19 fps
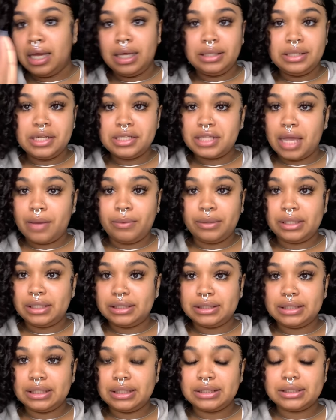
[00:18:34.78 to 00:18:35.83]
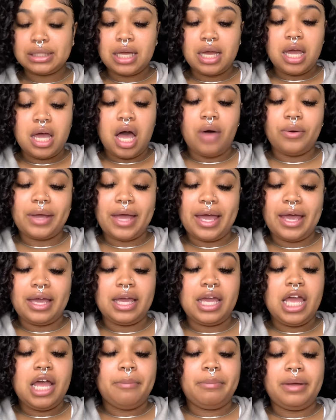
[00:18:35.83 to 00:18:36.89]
This ain't what this is, okay?